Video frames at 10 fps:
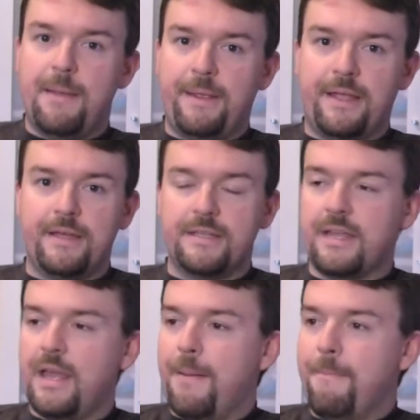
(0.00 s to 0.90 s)

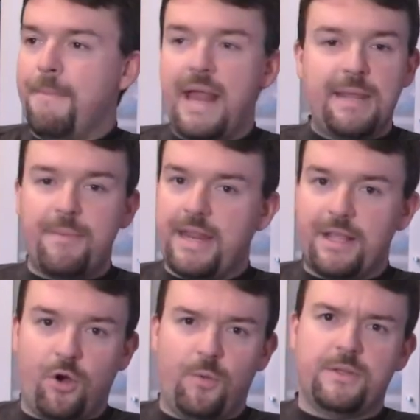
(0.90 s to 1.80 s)
because many
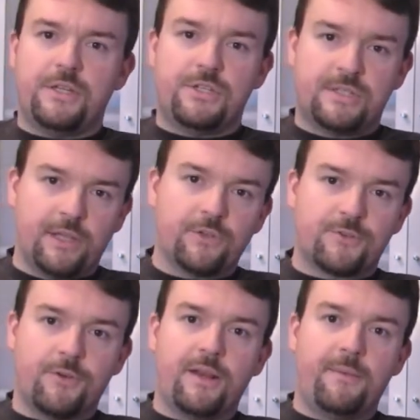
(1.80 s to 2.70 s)
corporates are still
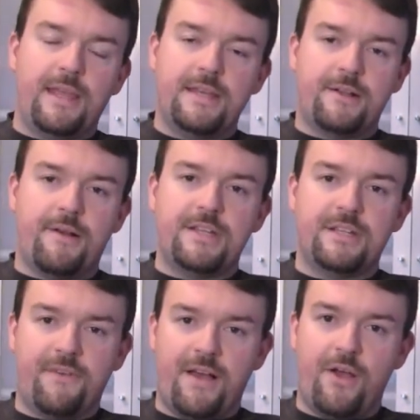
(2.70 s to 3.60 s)
struggling with the
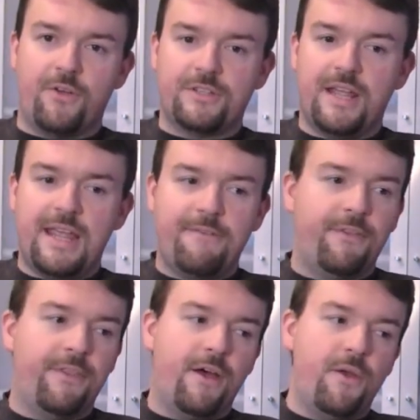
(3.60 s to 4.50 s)
integration of iOS,
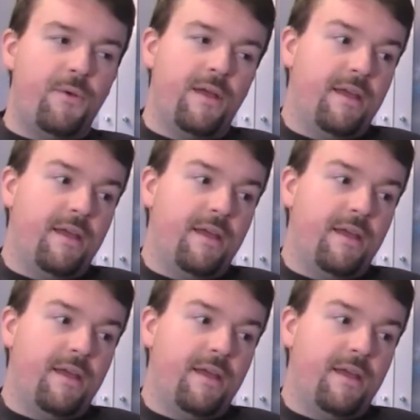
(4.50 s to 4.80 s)
even though